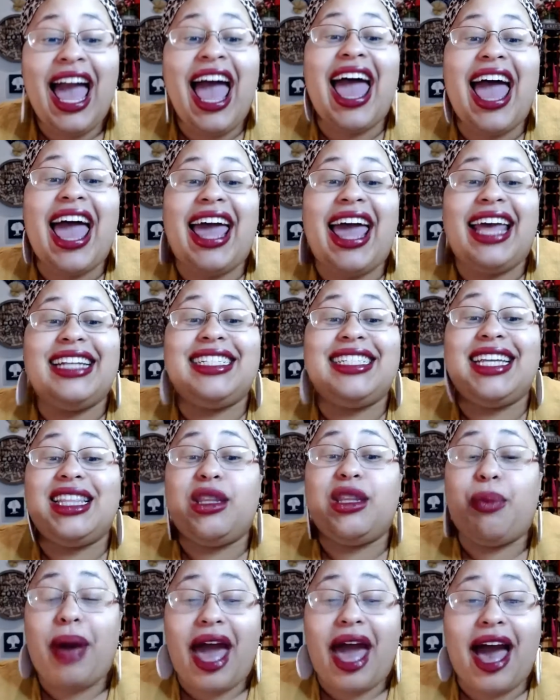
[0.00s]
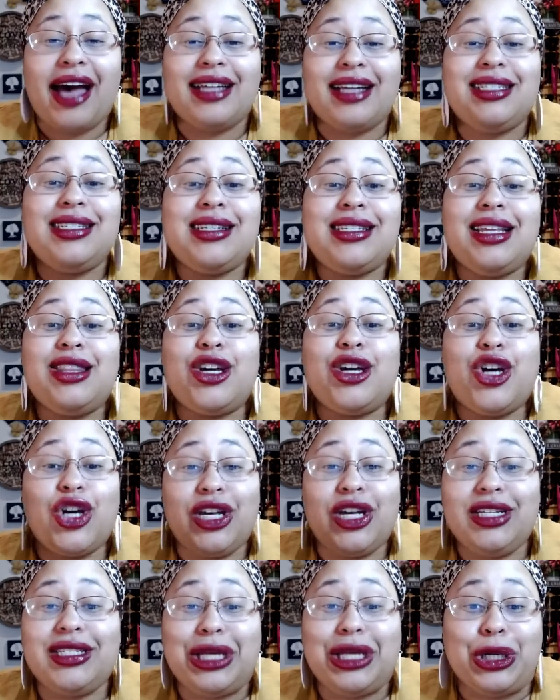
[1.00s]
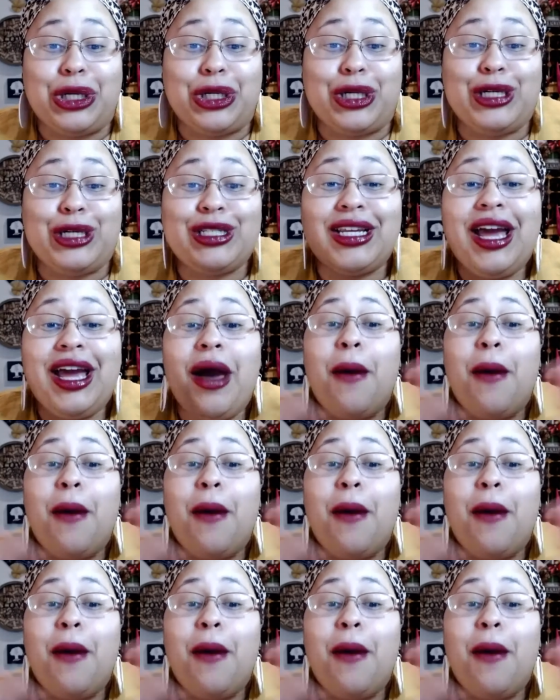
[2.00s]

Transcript: And in the past, the Cookie Cellars